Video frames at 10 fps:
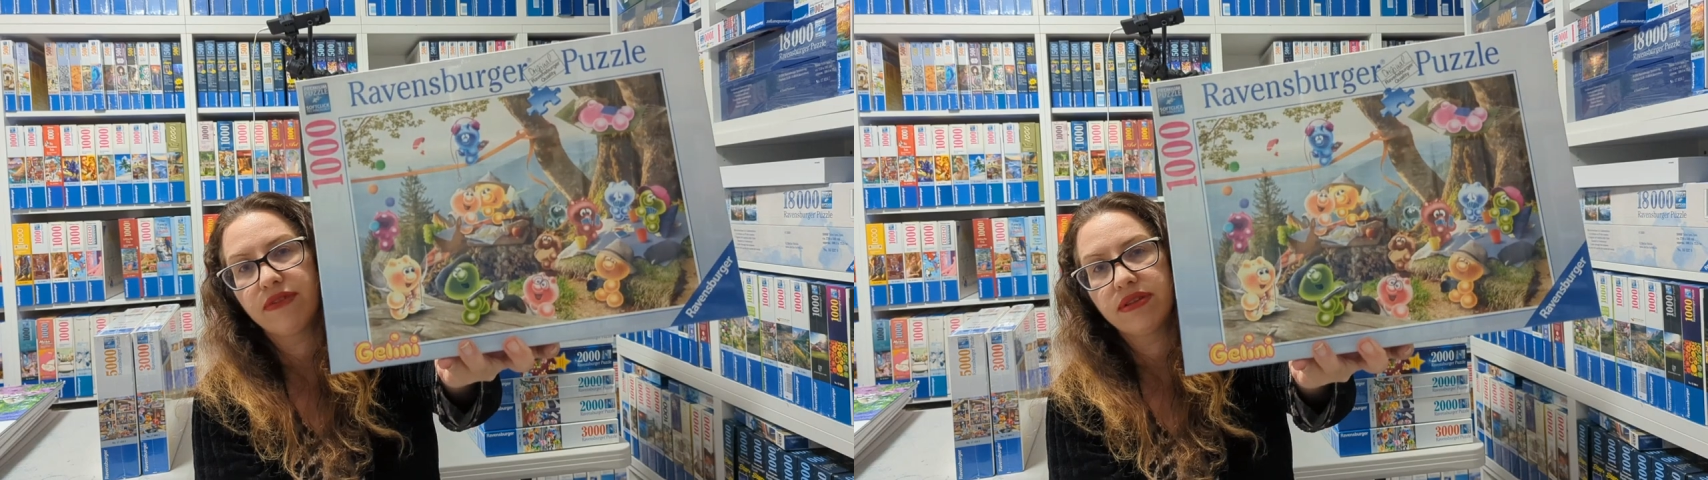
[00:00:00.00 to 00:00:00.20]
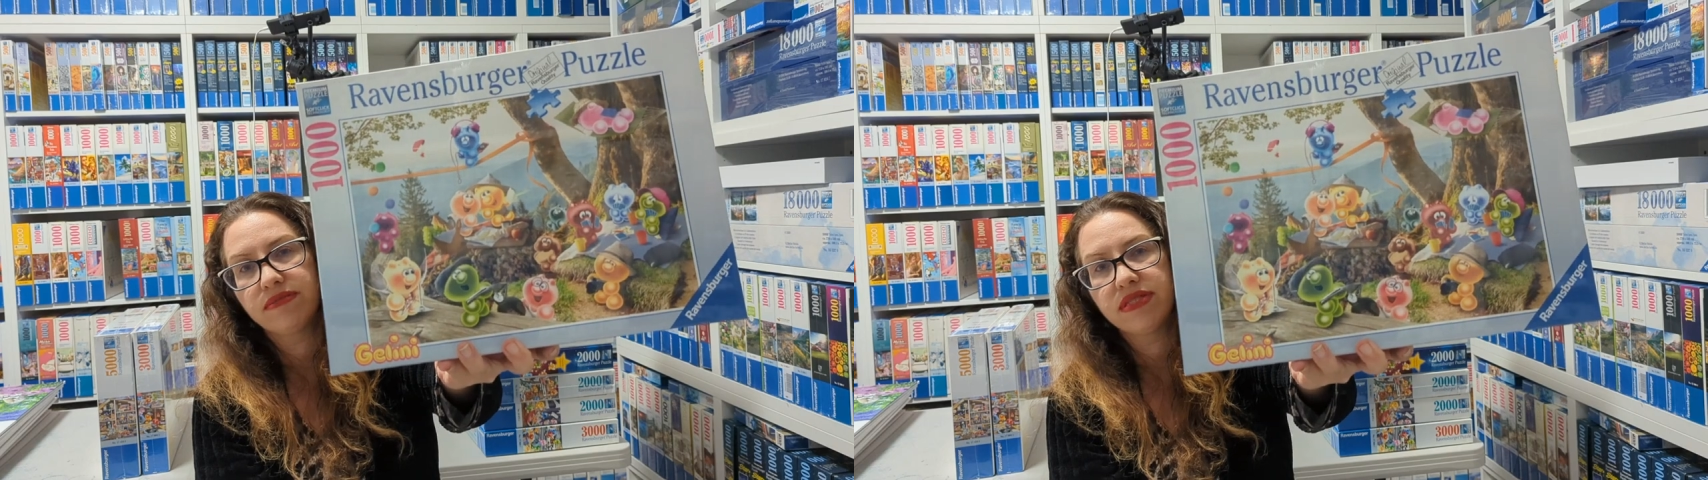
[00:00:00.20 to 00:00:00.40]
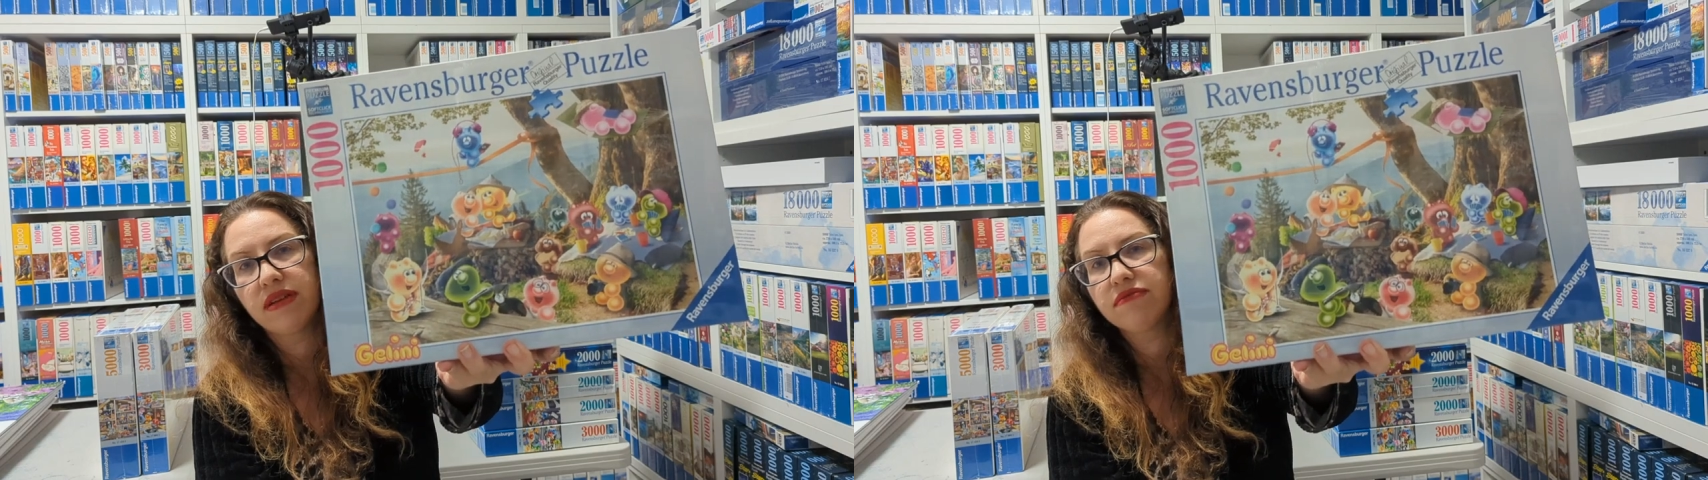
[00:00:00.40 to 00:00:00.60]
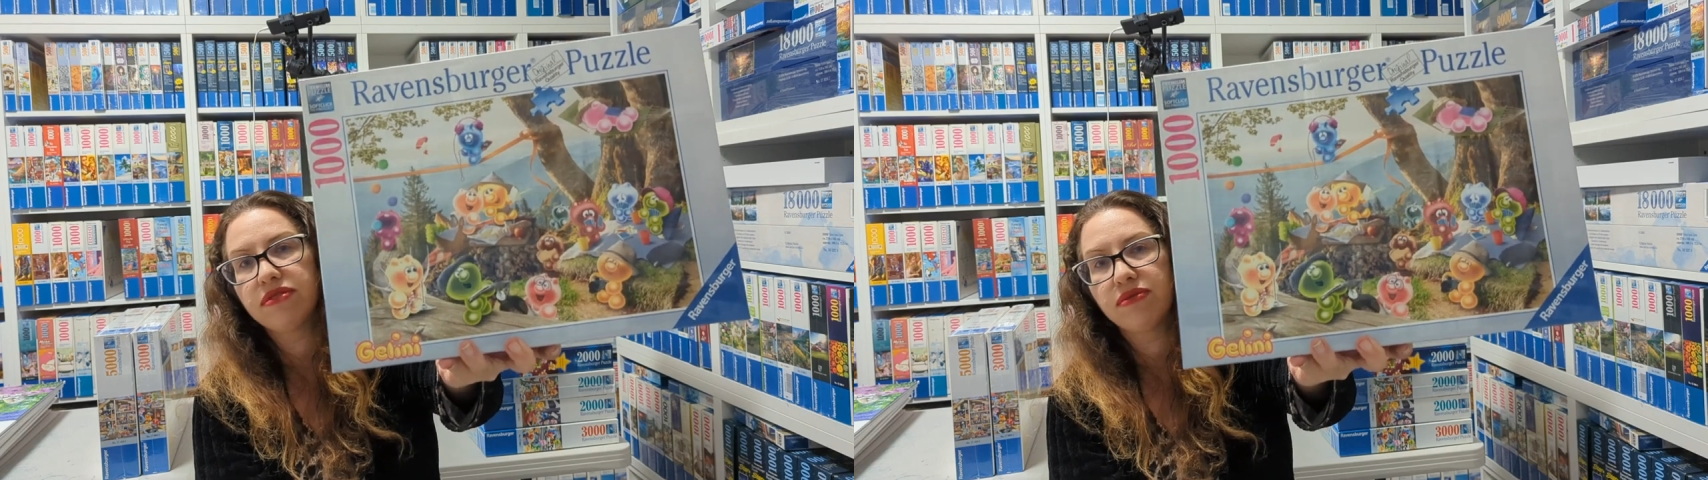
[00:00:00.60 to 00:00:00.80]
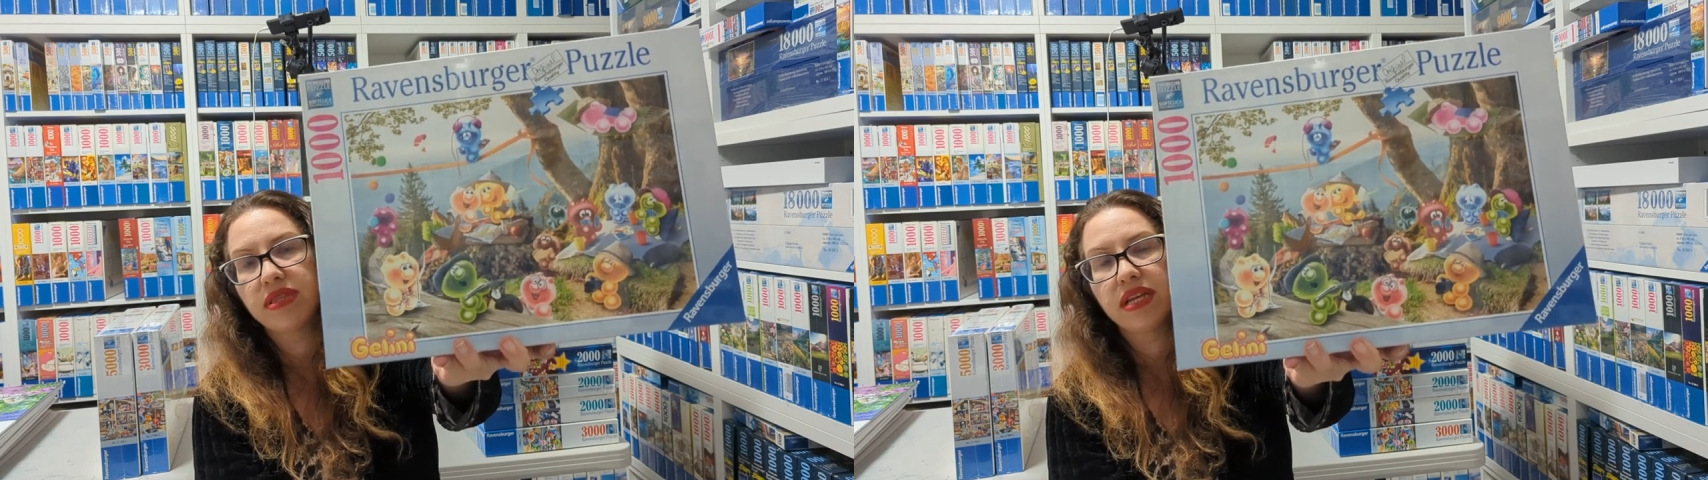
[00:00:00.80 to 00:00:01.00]
for themselves.
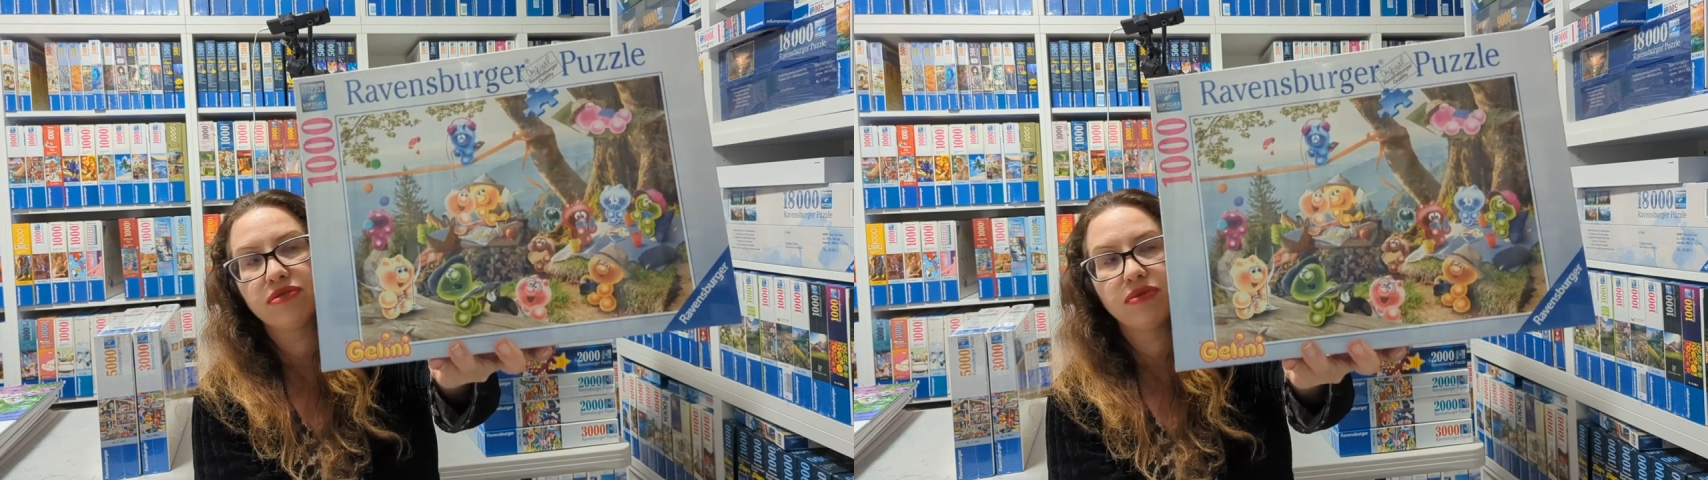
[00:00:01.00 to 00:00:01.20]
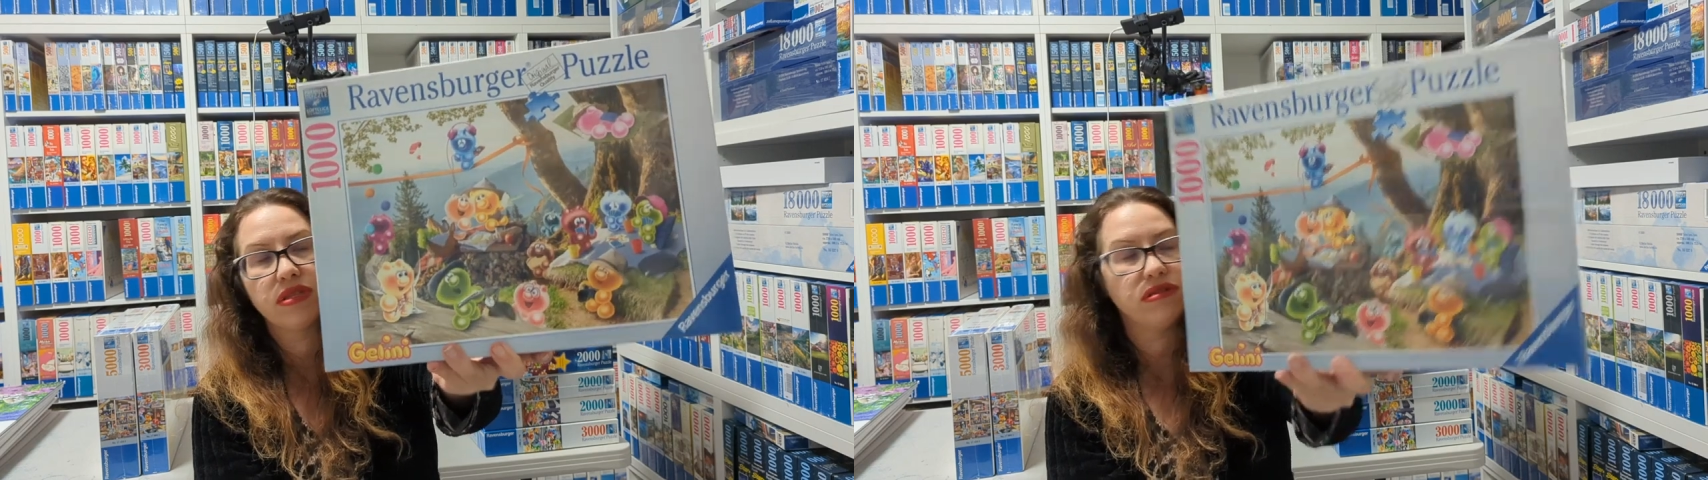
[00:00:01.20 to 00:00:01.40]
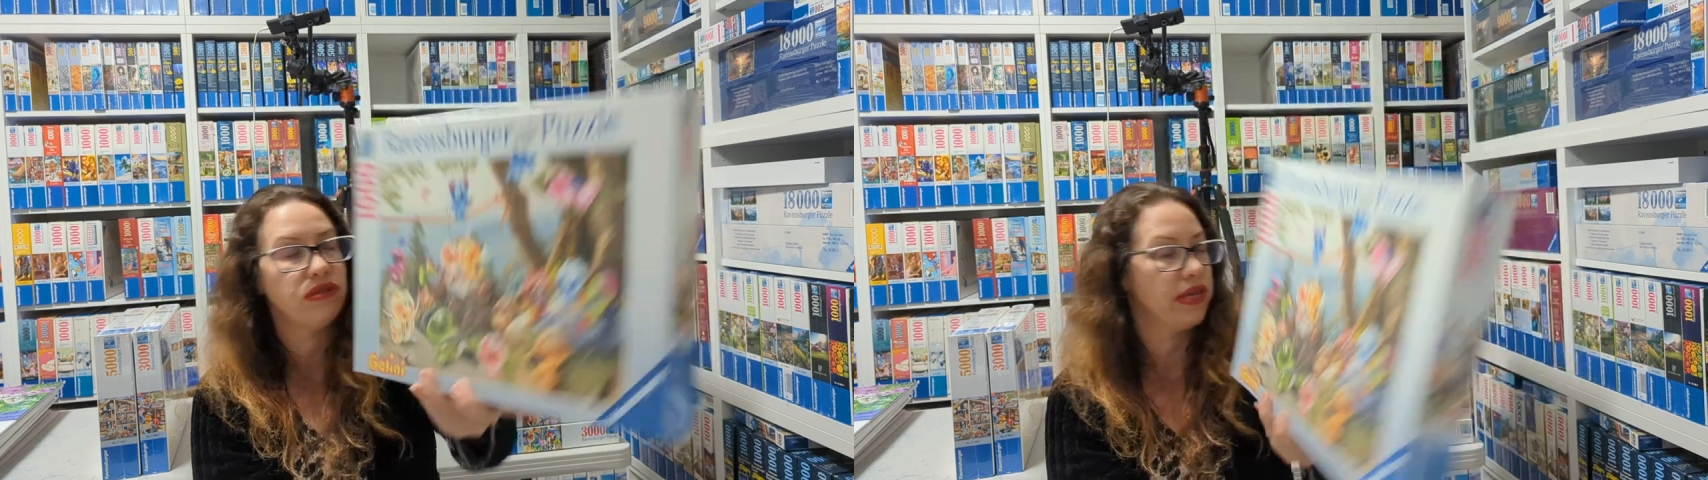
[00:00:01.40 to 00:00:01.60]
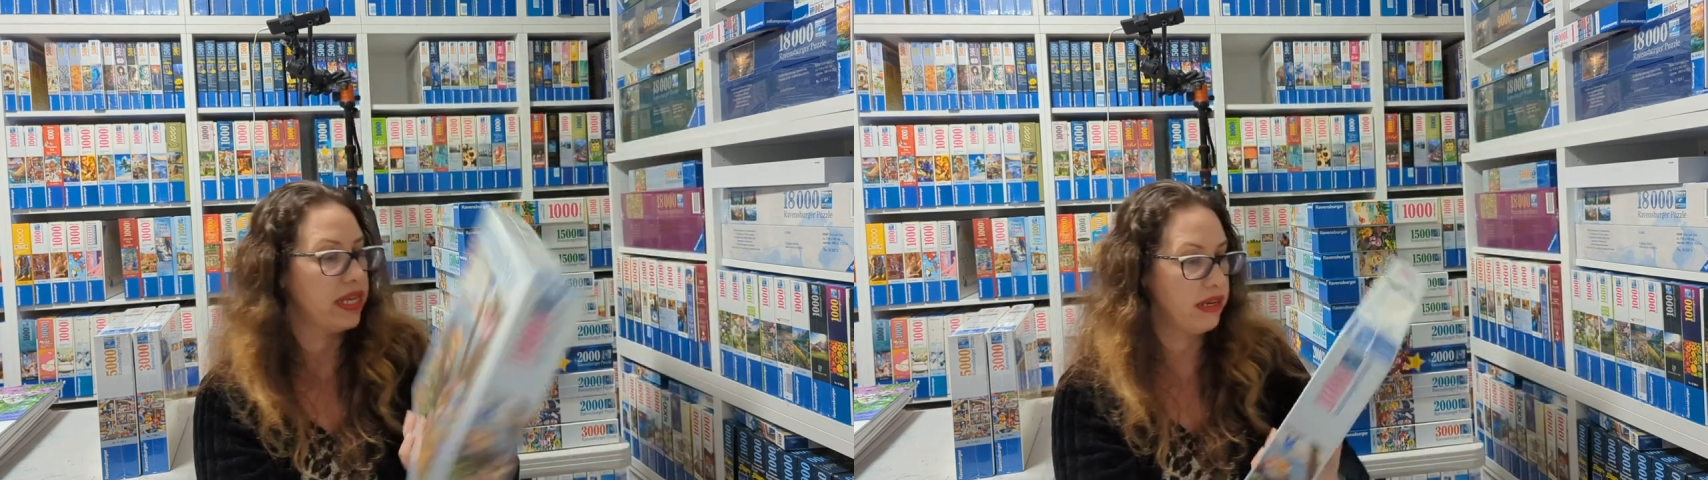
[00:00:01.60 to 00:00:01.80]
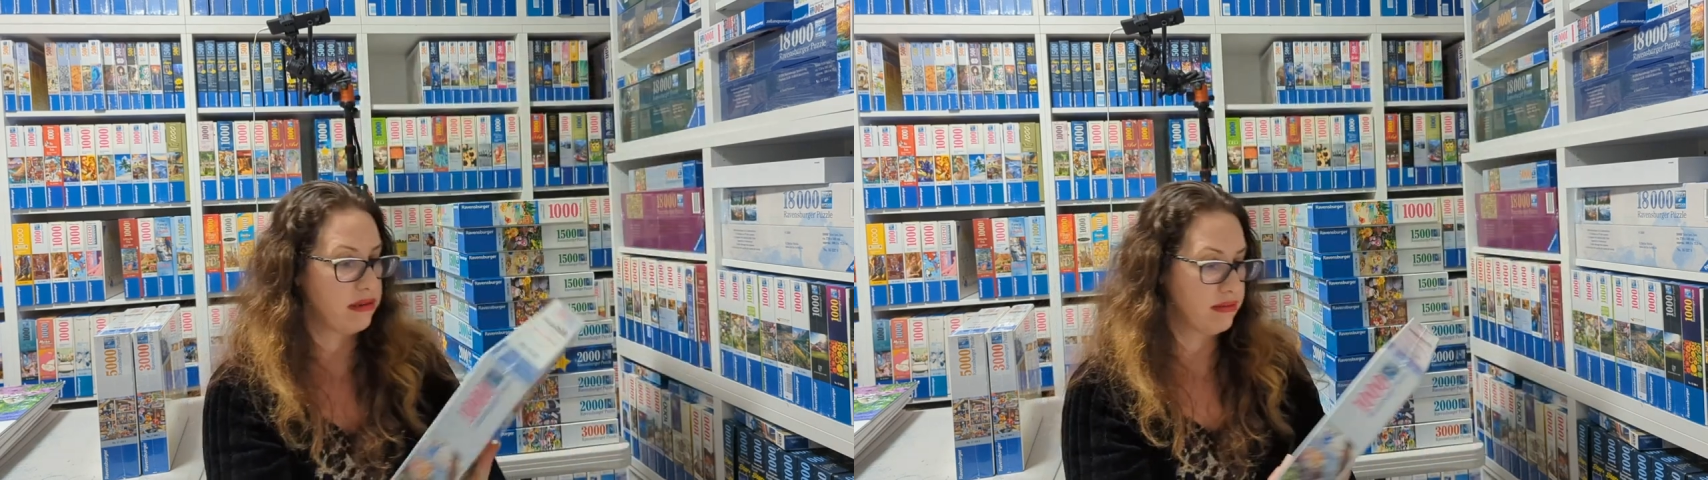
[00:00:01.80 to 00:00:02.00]
So that's what they're doing
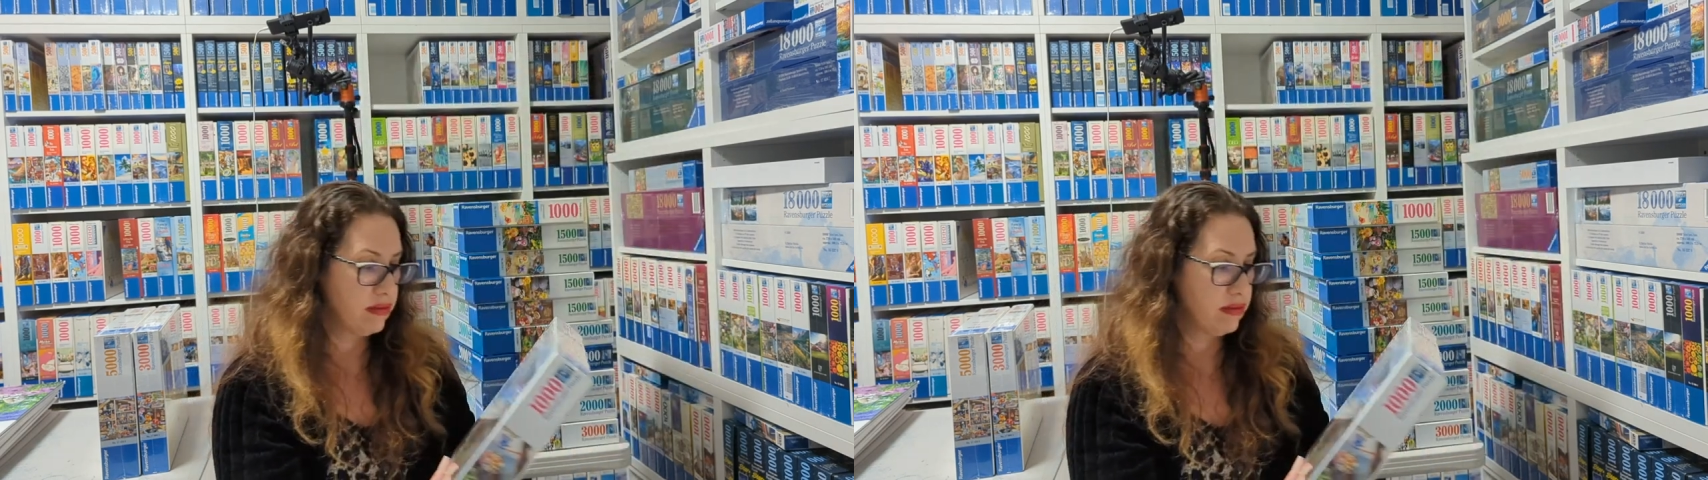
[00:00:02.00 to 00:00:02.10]
here.